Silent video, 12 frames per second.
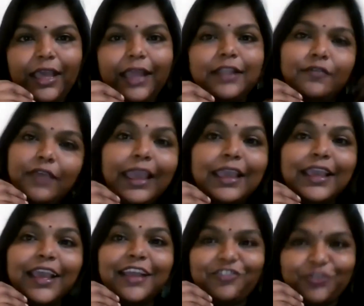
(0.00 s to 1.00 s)
And the way
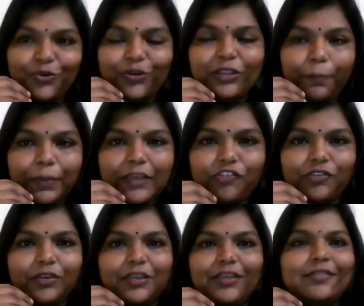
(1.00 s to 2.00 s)
he had showed the
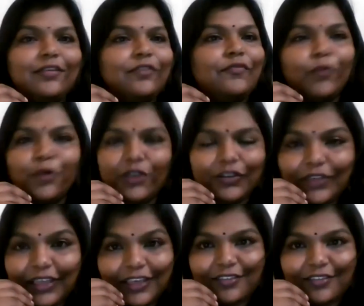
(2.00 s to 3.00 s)
pictures of
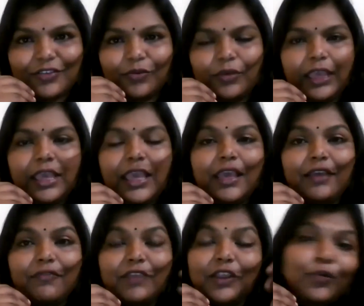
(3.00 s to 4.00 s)
whatever he's doing,
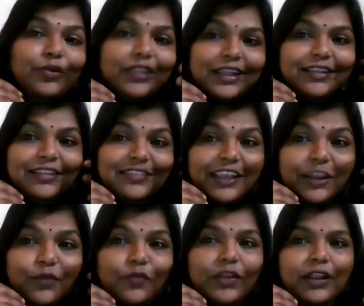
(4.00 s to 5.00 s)
we know that the
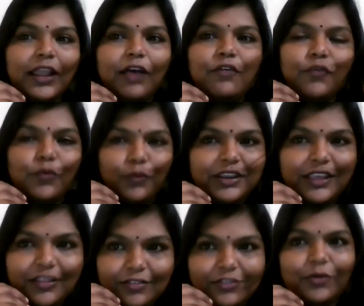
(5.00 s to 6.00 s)
genuine love for what
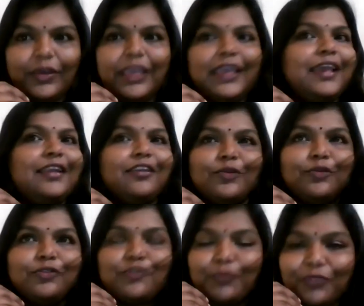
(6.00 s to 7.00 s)
he's doing and, you
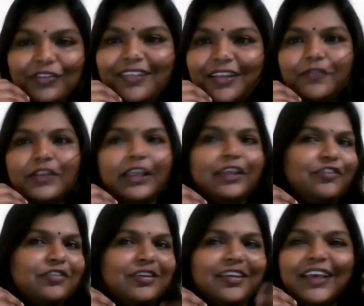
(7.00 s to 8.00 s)
know, to preserve
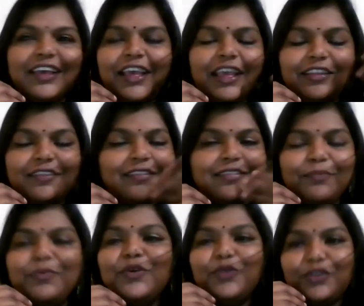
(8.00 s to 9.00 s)
nature, it is
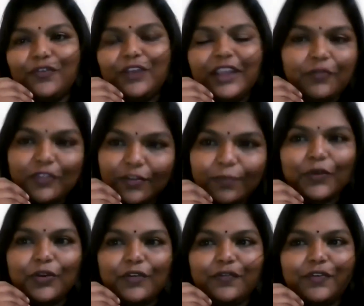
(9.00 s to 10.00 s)
beautiful. It was
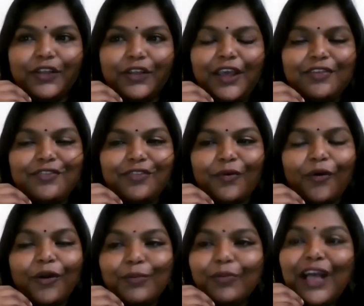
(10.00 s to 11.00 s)
beautiful.
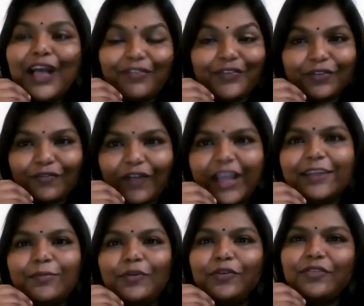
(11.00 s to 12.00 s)
So on behalf of the
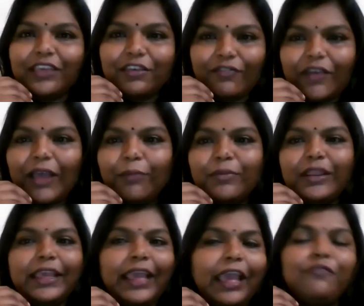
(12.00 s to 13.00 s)
YWCA
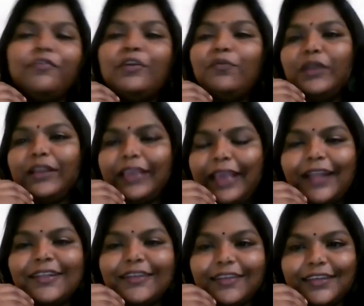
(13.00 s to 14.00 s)
family, everyone
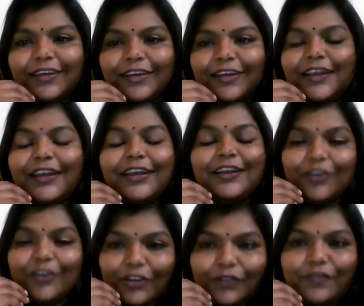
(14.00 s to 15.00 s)
gathered here,
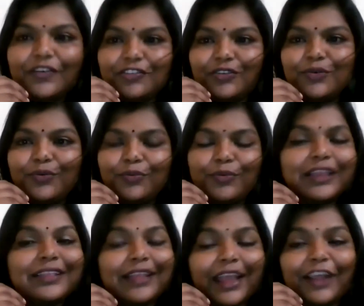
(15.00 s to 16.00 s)
Dr. Vishnu,
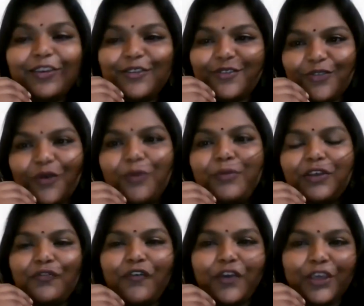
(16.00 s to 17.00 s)
we thank you so
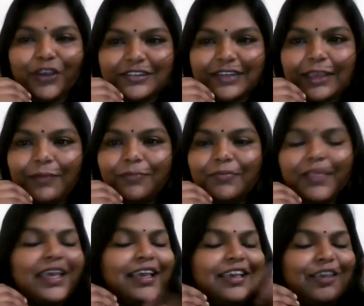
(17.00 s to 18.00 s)
much for your time.
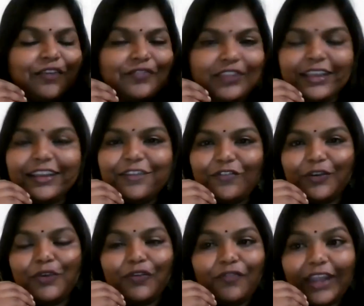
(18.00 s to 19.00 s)
You have taken it
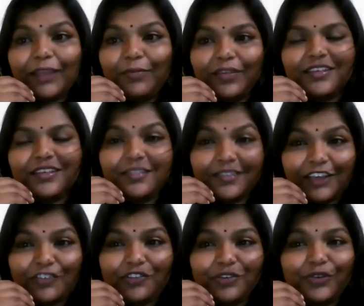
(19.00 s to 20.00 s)
from your very busy
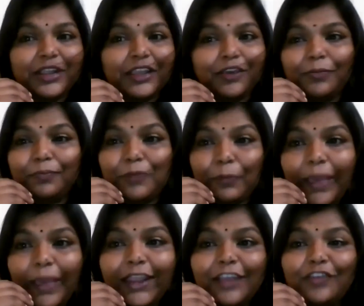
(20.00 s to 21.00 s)
schedule. You're
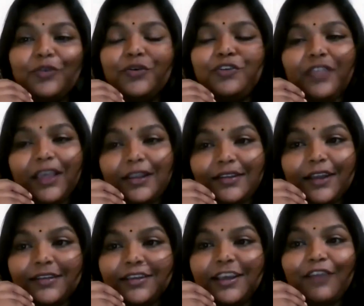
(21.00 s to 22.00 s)
preparing to go to the
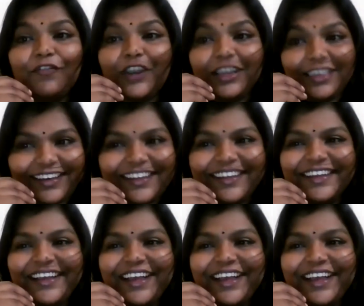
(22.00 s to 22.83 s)
Antarctica for a year.